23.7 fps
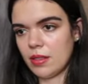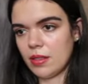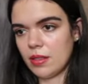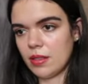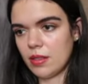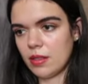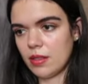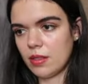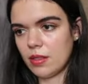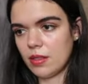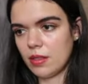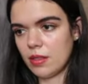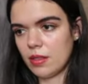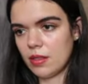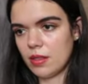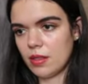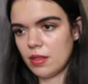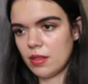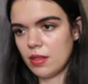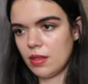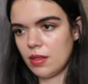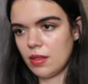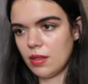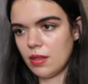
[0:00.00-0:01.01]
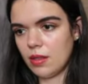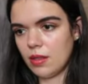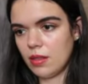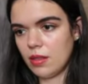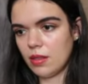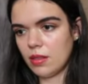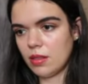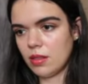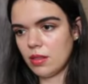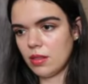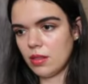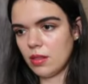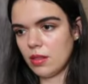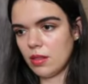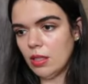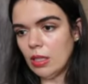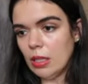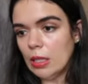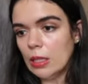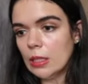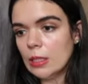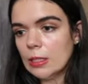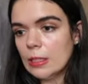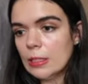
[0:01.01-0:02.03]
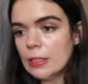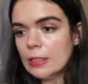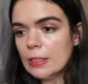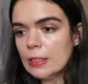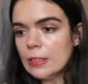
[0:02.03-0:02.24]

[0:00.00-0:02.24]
(no one is talking)